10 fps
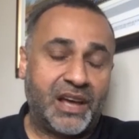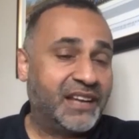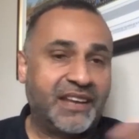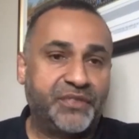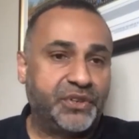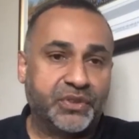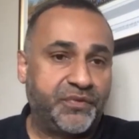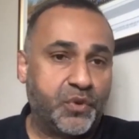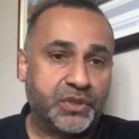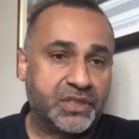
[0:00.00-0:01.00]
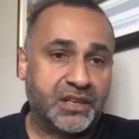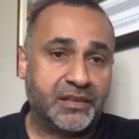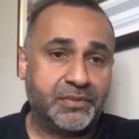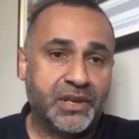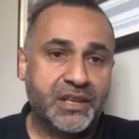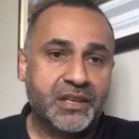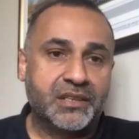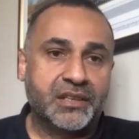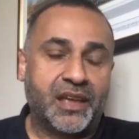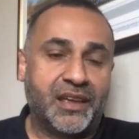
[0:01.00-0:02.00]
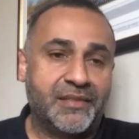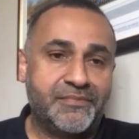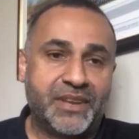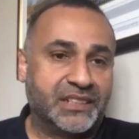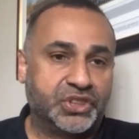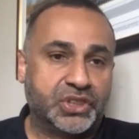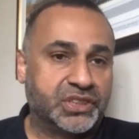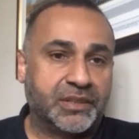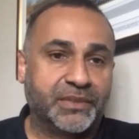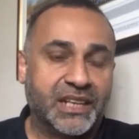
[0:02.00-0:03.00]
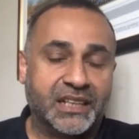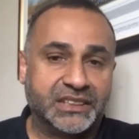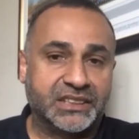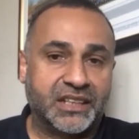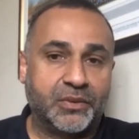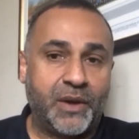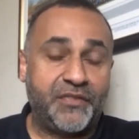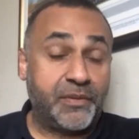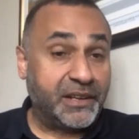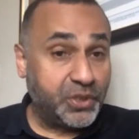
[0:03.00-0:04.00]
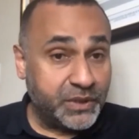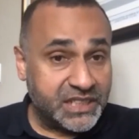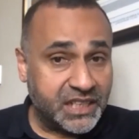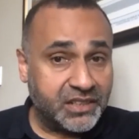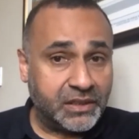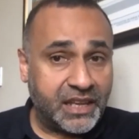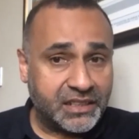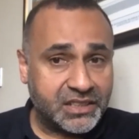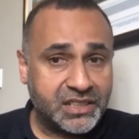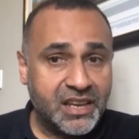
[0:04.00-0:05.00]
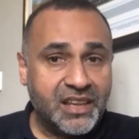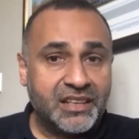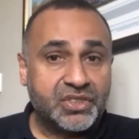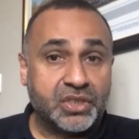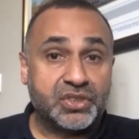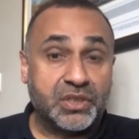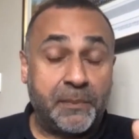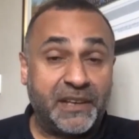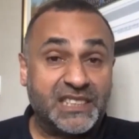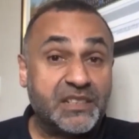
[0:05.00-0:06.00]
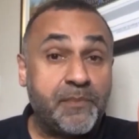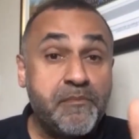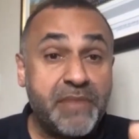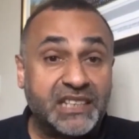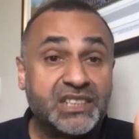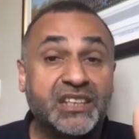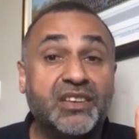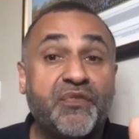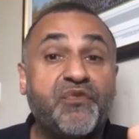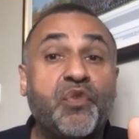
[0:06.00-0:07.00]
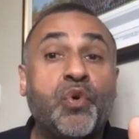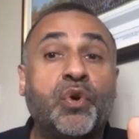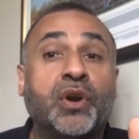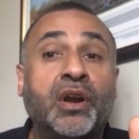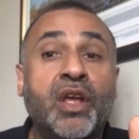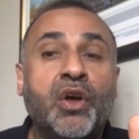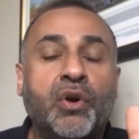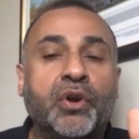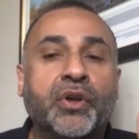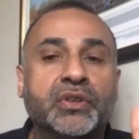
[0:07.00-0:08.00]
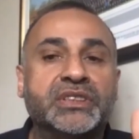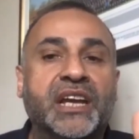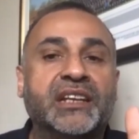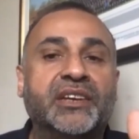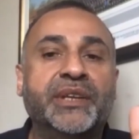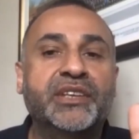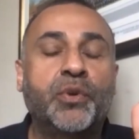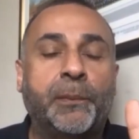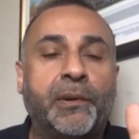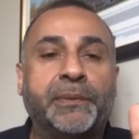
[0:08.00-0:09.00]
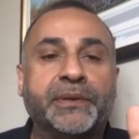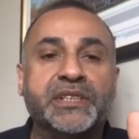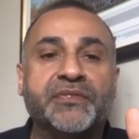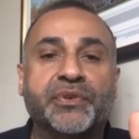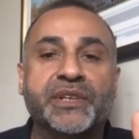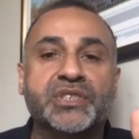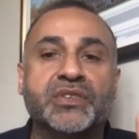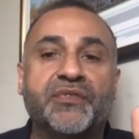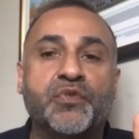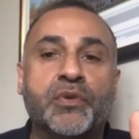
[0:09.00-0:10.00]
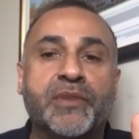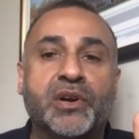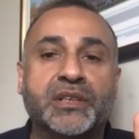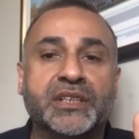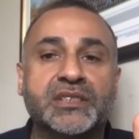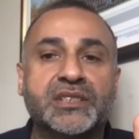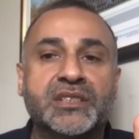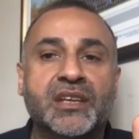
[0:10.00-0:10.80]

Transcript: I never do the fourth type. That's just something I stay away from. I do in single lets. So the biggest is mixing the four, or not tailoring your property for each of the 4 markets.